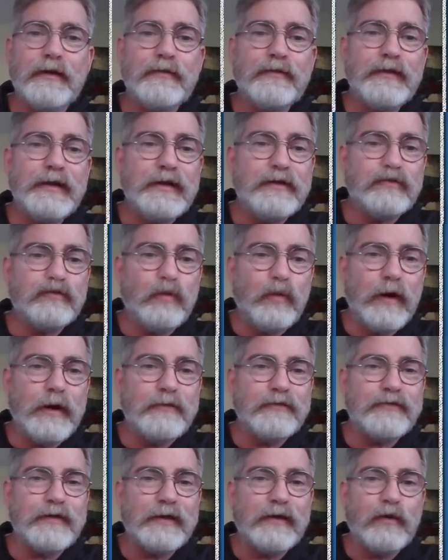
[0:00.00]
These
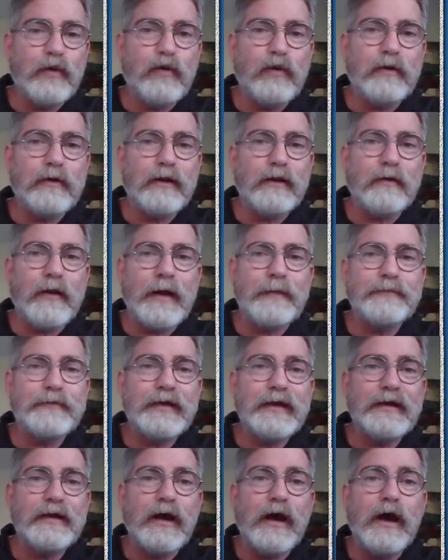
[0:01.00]
ones that crept
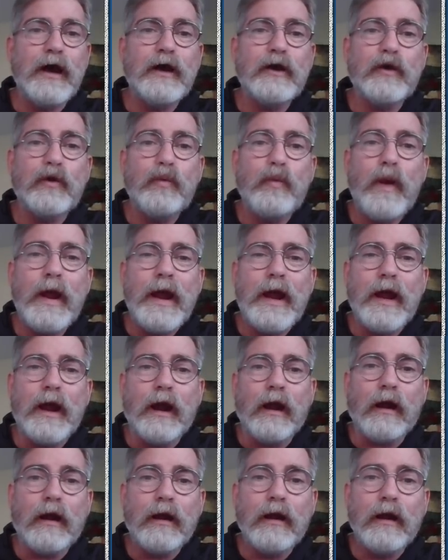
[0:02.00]
in unaware.